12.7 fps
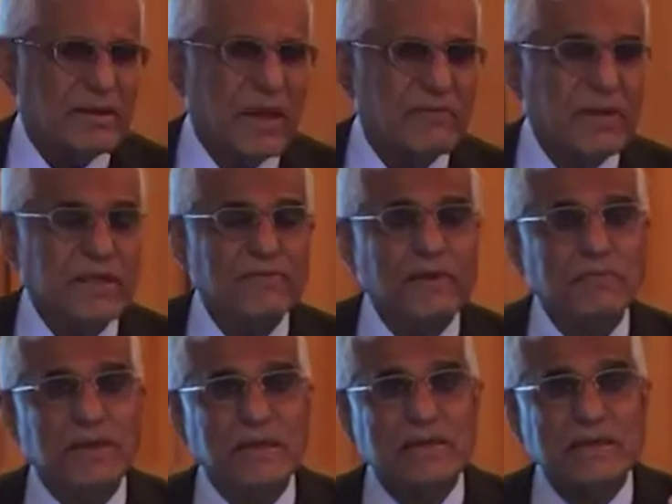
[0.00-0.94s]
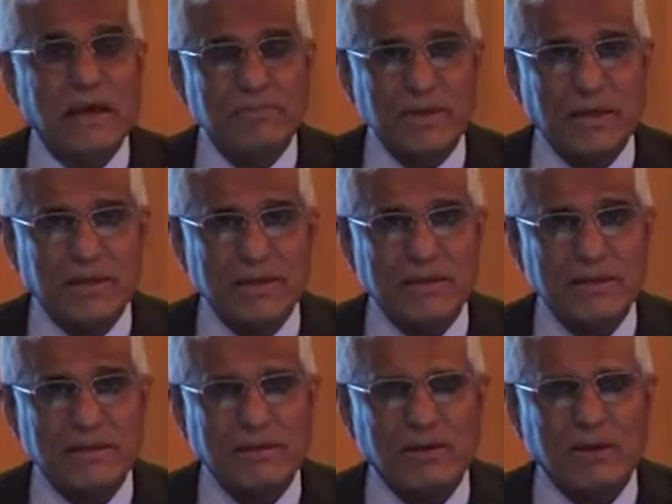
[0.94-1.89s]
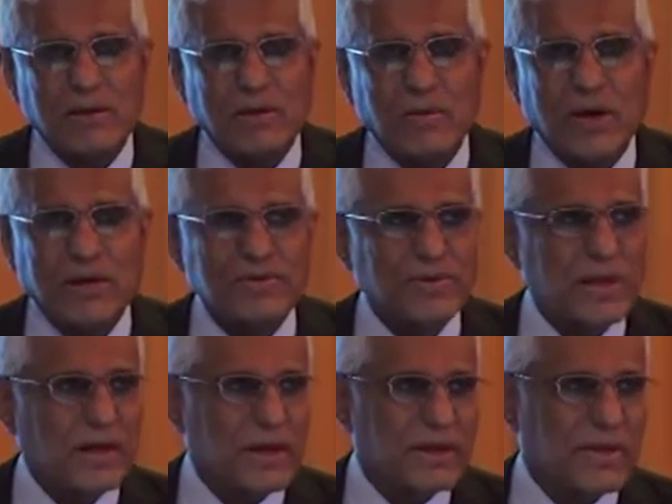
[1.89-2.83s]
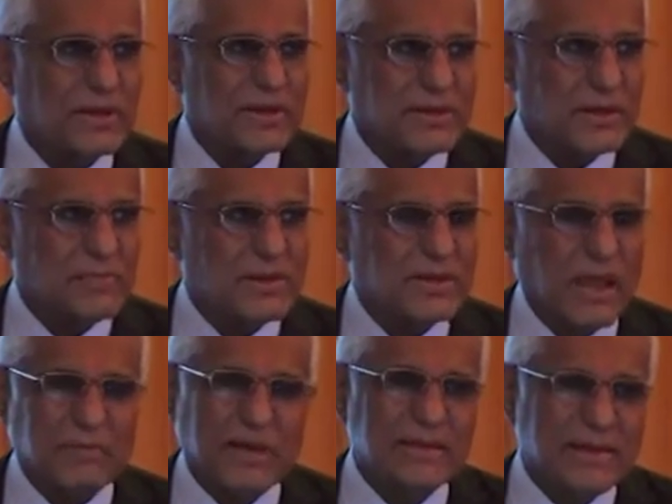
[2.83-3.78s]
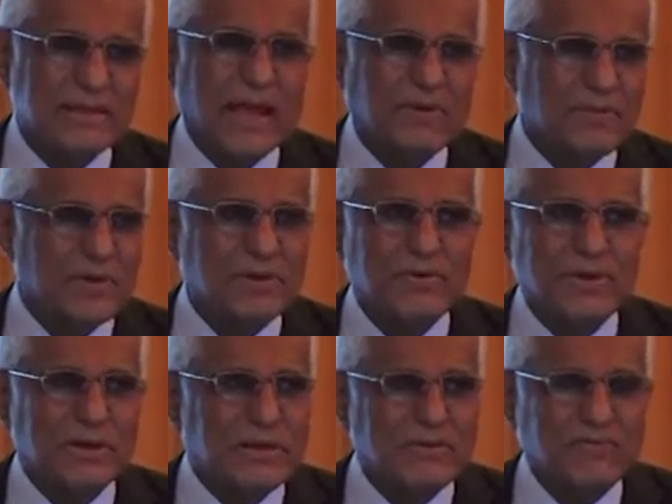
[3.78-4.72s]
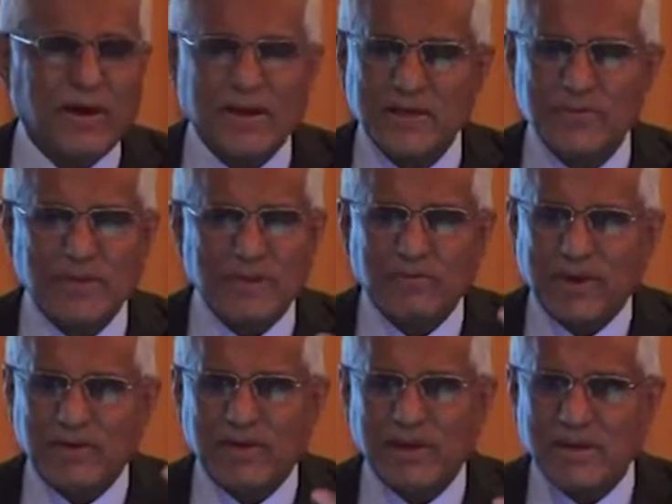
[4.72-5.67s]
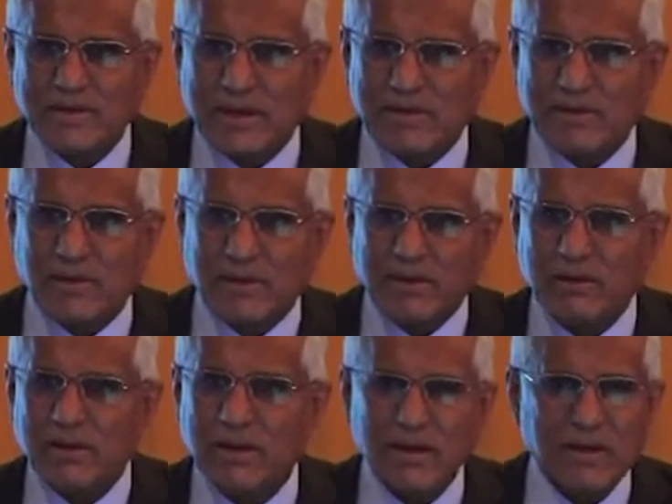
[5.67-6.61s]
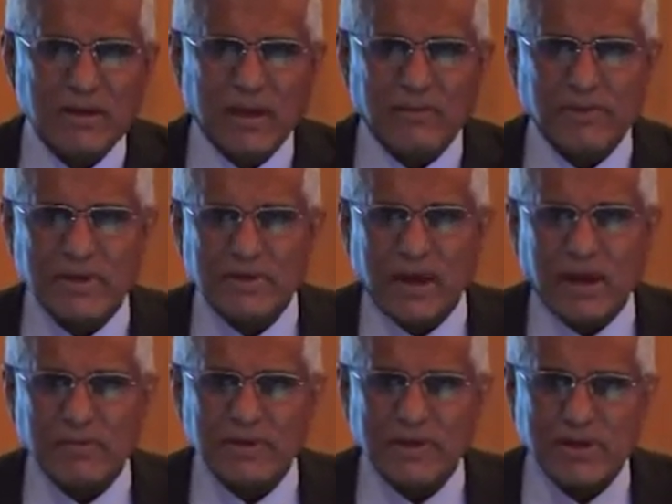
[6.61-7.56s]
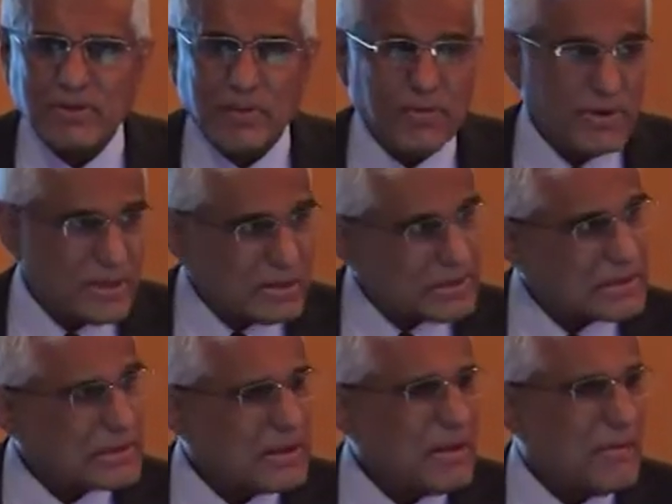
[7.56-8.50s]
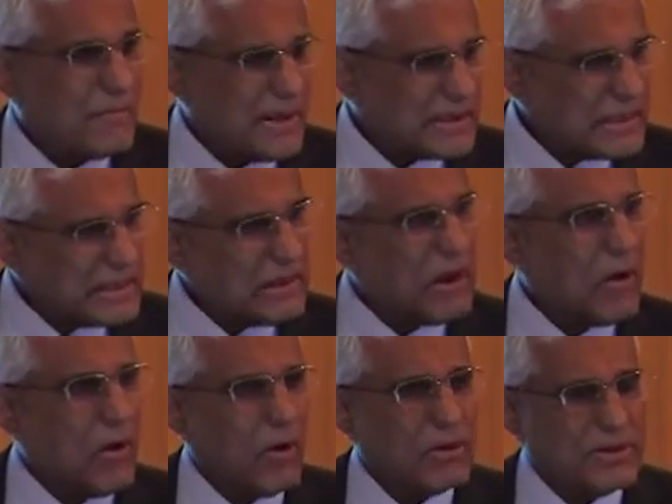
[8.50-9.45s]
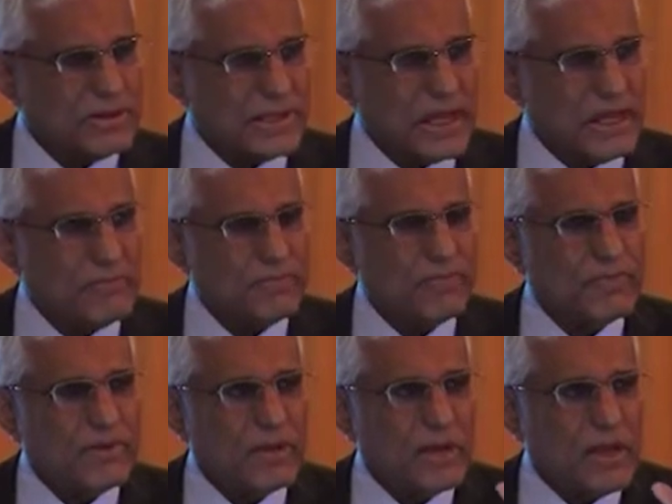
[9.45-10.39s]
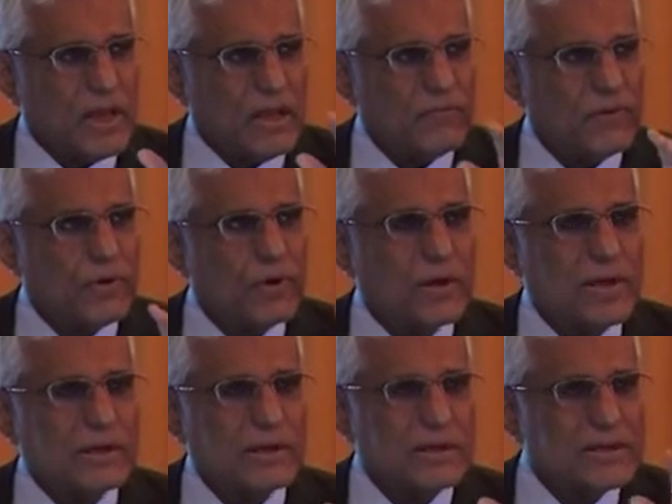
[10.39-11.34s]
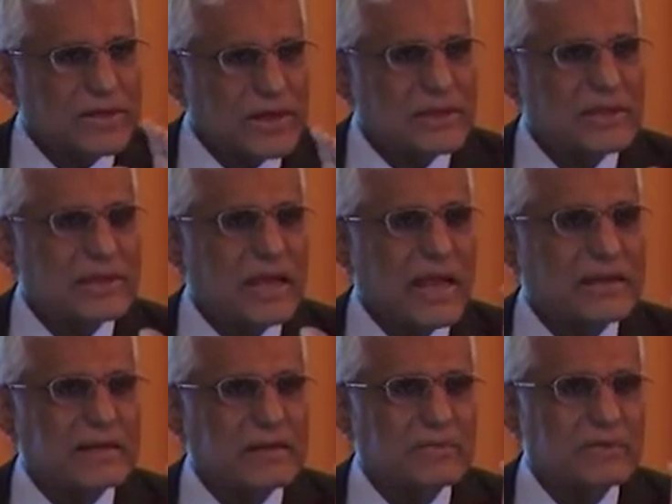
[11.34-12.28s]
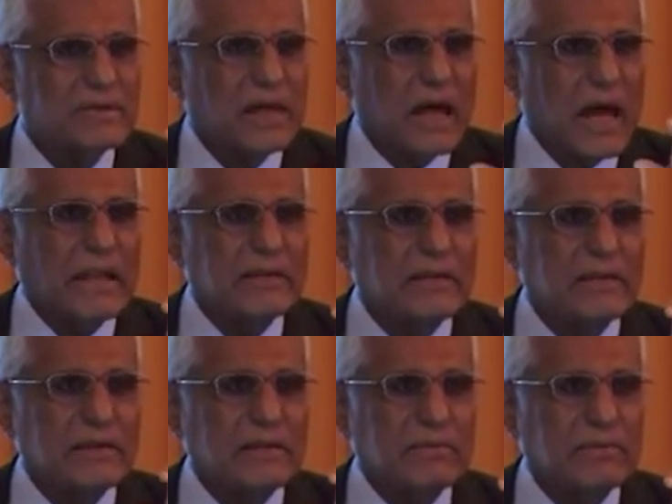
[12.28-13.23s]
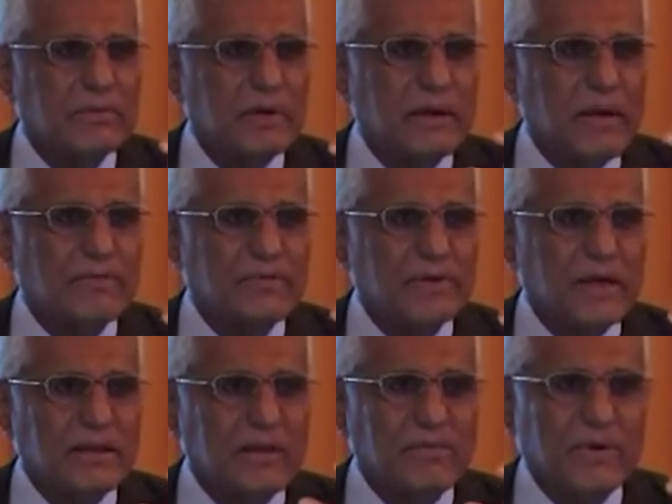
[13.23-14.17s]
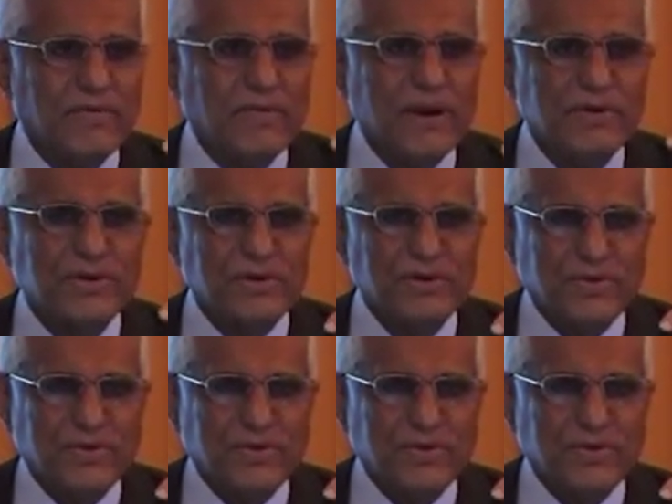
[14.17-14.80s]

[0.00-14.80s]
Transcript: There have even been some years where Sri Lanka has had a surplus. I must say that was during this Vanaspati period, etc., when there were these arbitrage operations. But all the same, if you look at just the items under the FTA, the preferential